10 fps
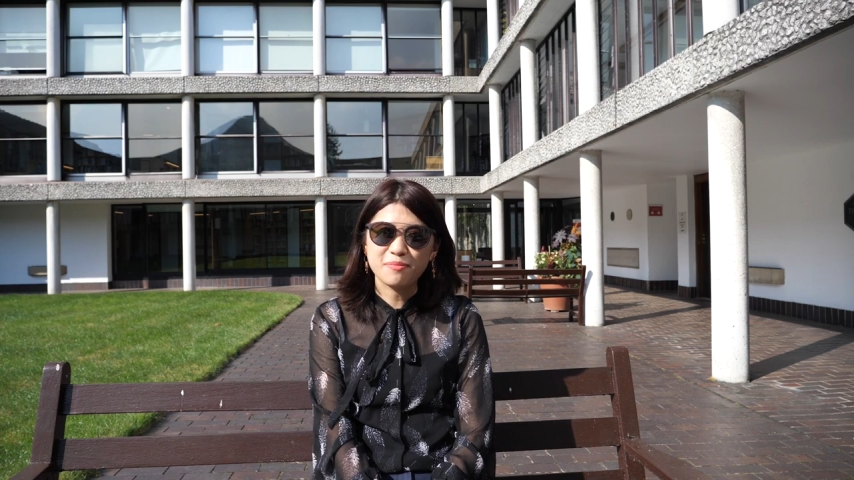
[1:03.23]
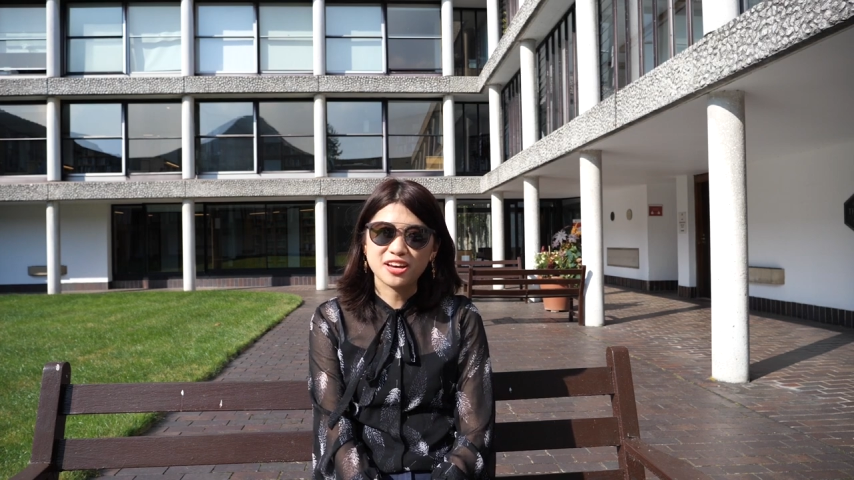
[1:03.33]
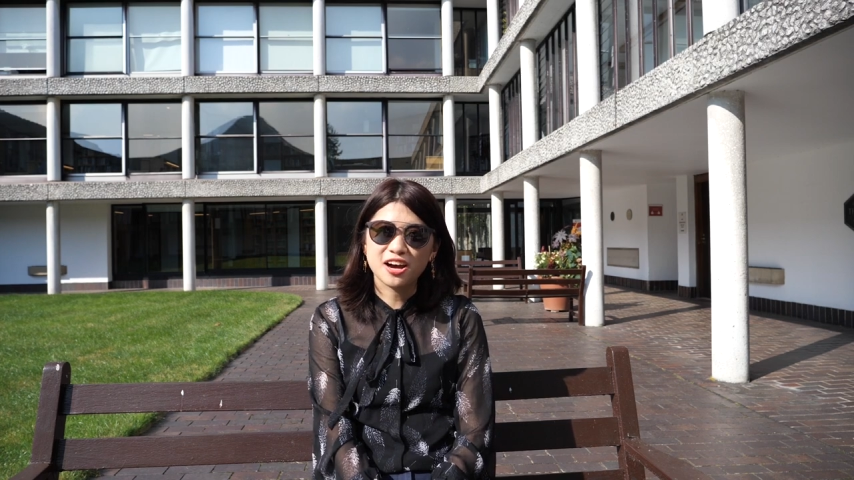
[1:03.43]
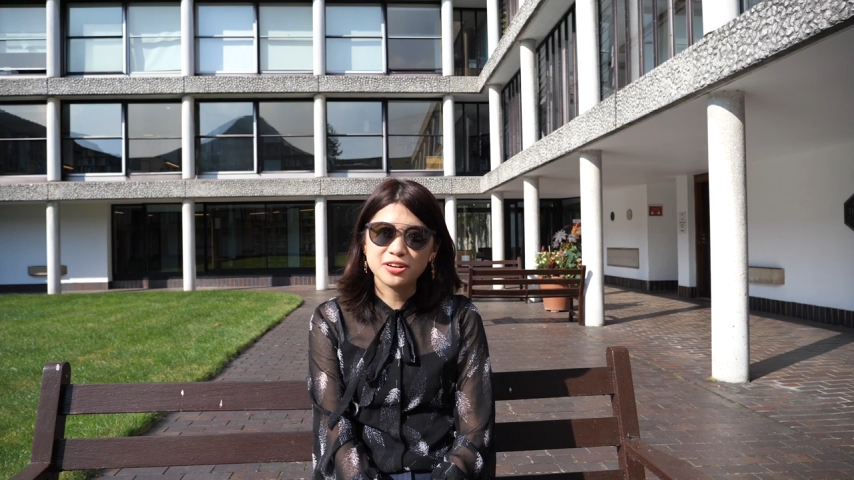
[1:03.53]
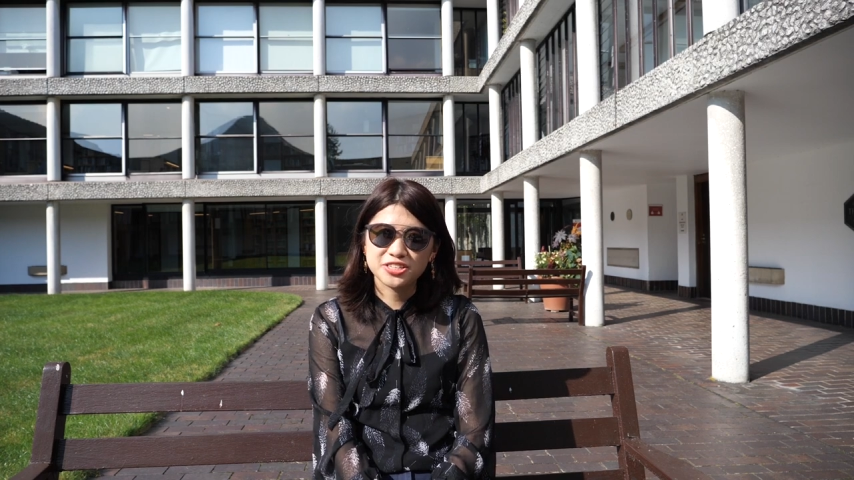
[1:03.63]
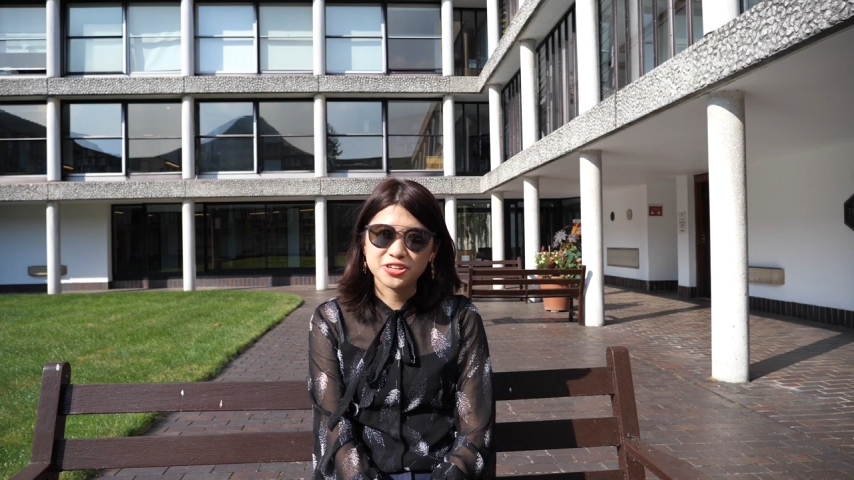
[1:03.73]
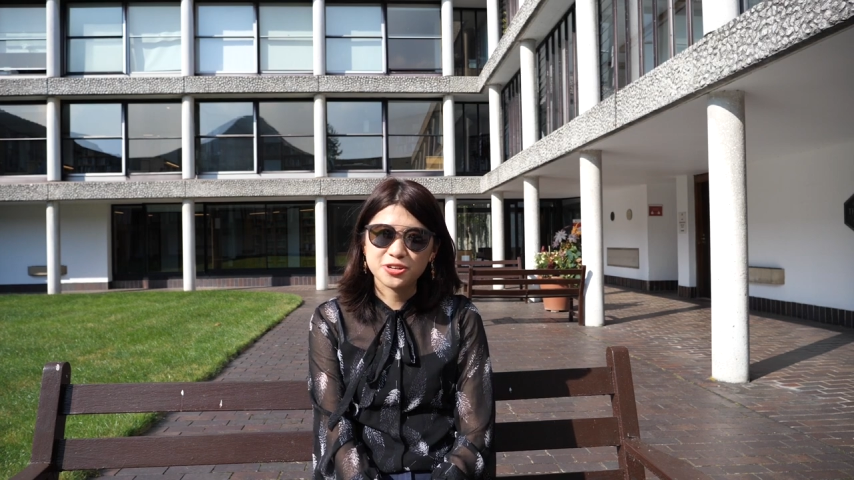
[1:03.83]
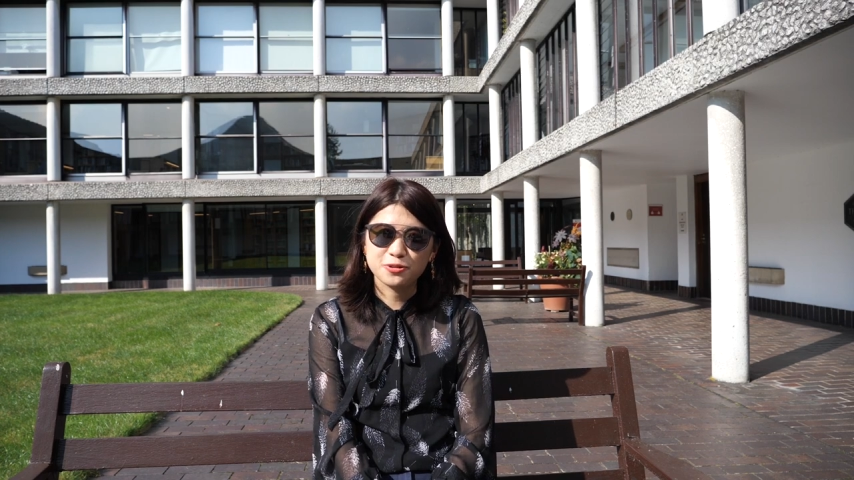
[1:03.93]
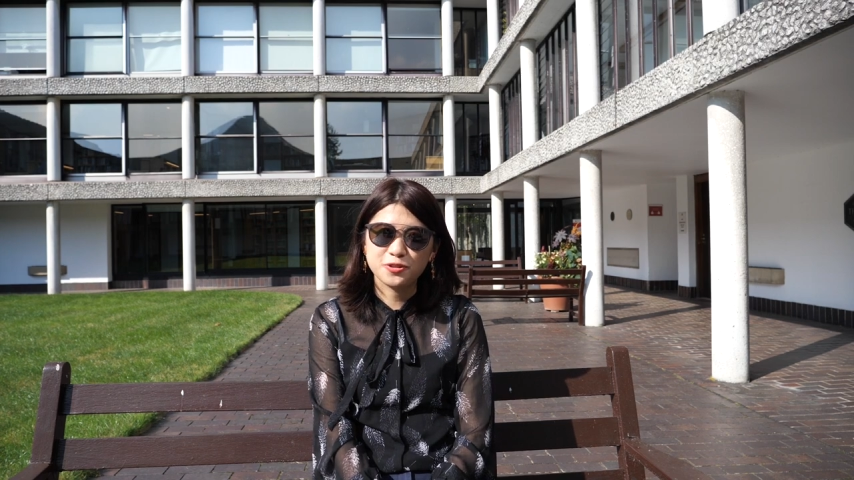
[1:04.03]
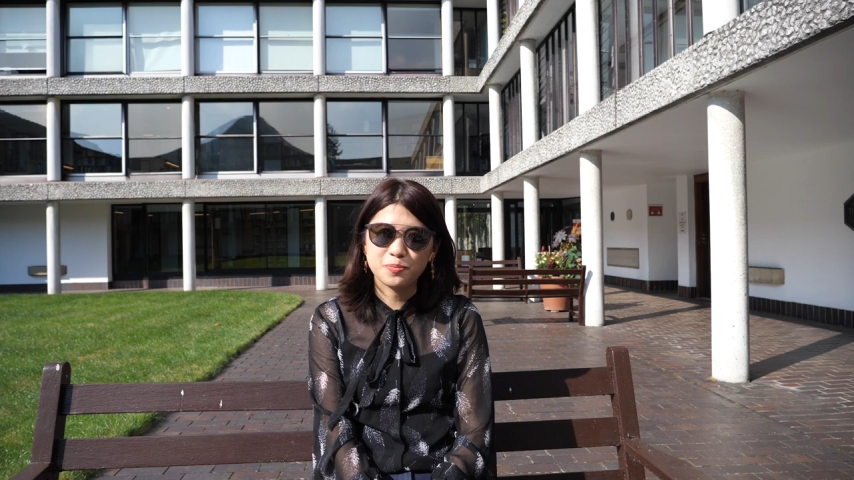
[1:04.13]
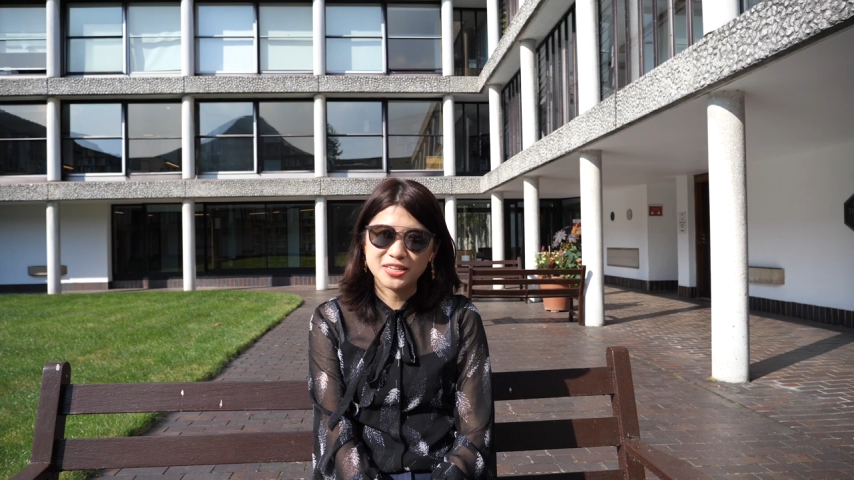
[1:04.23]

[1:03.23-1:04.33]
I'm encouraging you to